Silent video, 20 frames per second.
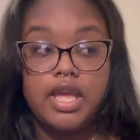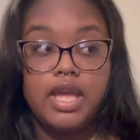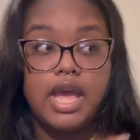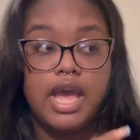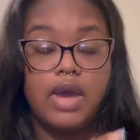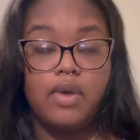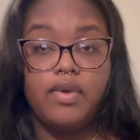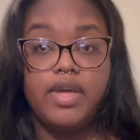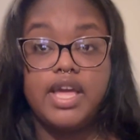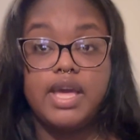
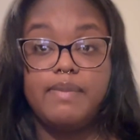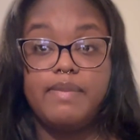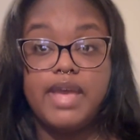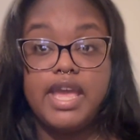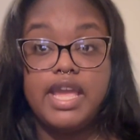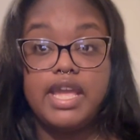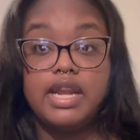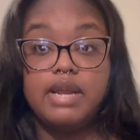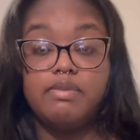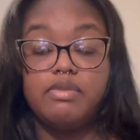I wake up at
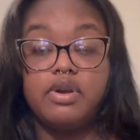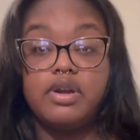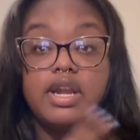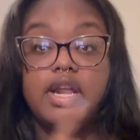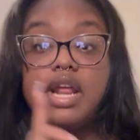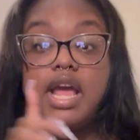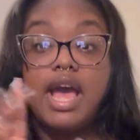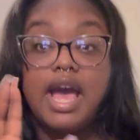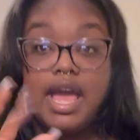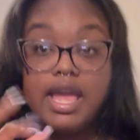8 in the morning,
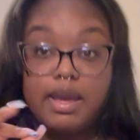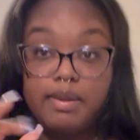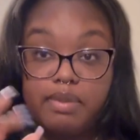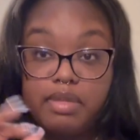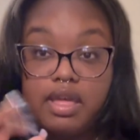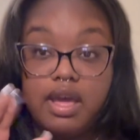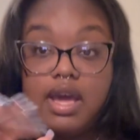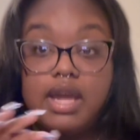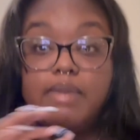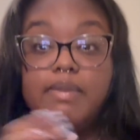I
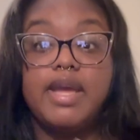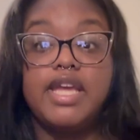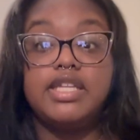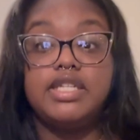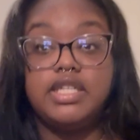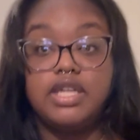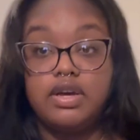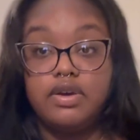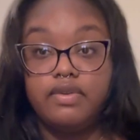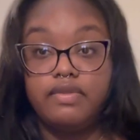applaud
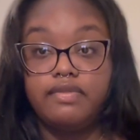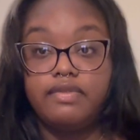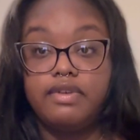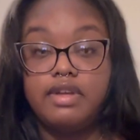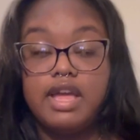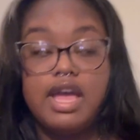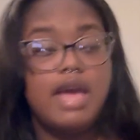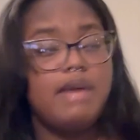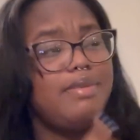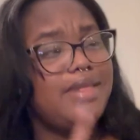myself.
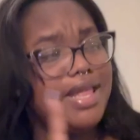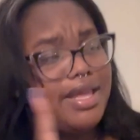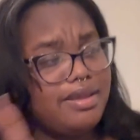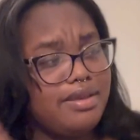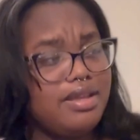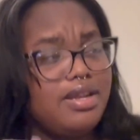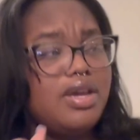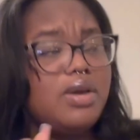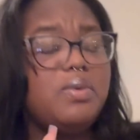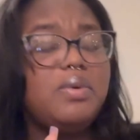I be like,
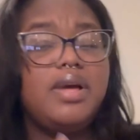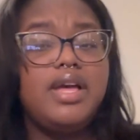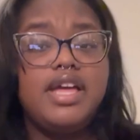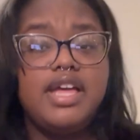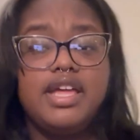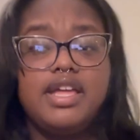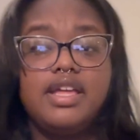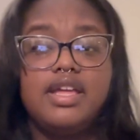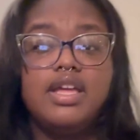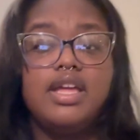you know what?